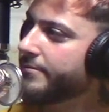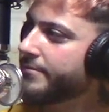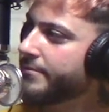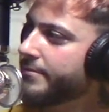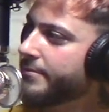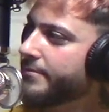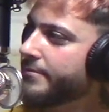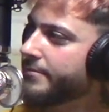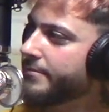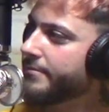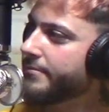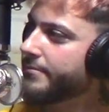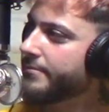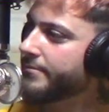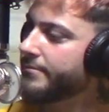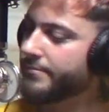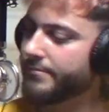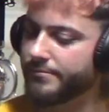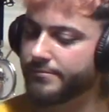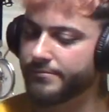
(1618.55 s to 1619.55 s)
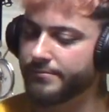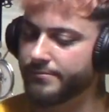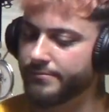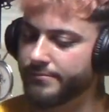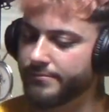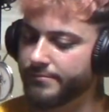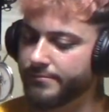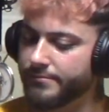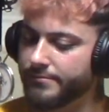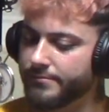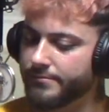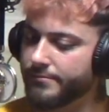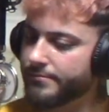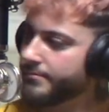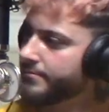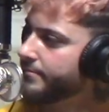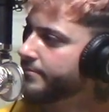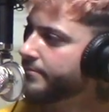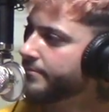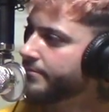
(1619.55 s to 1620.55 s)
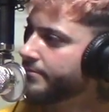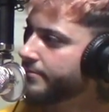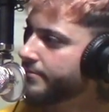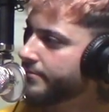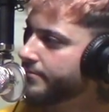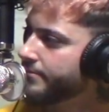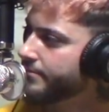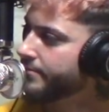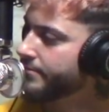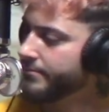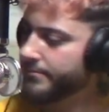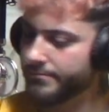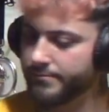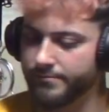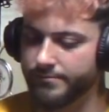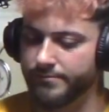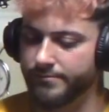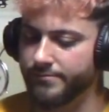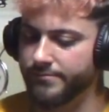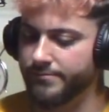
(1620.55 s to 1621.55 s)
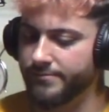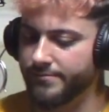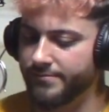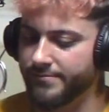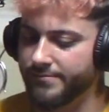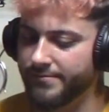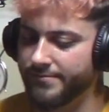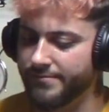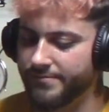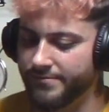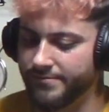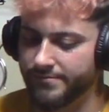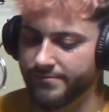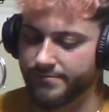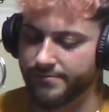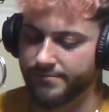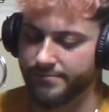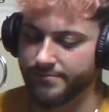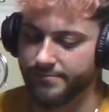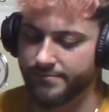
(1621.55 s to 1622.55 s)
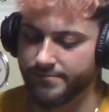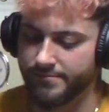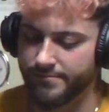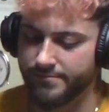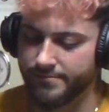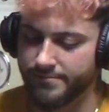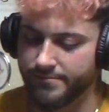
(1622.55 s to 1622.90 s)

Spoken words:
No words are spoken by the person on screen.